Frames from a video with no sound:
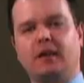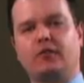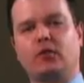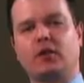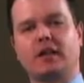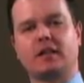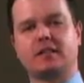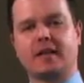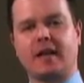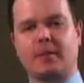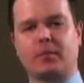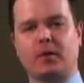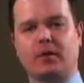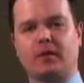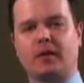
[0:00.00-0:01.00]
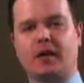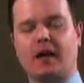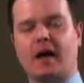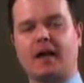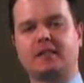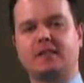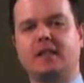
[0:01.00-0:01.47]
For an example,
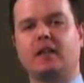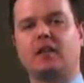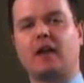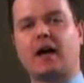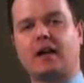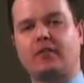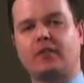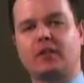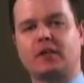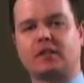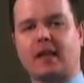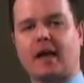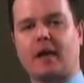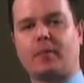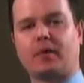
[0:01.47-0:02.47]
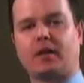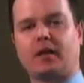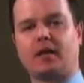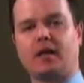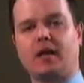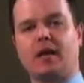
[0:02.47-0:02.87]
I see a lot of this happening.